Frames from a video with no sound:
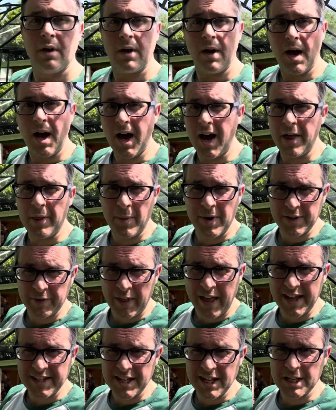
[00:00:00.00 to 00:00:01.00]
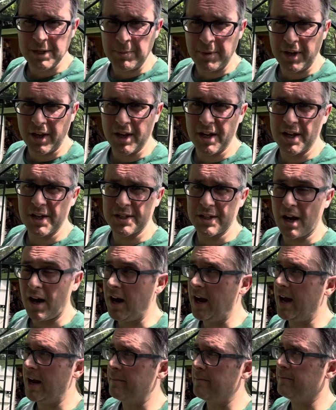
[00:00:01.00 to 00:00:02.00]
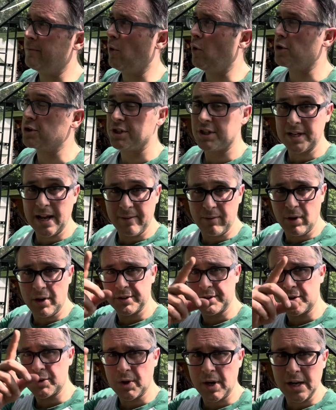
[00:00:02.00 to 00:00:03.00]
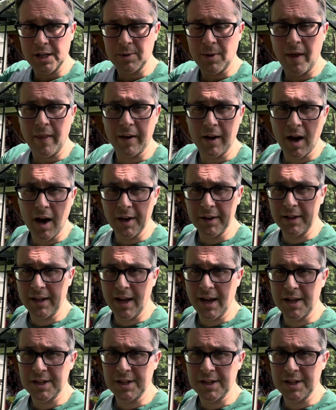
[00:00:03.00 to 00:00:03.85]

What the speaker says: The reason for that is because I'm fortunate to have lots of trees around the garden here,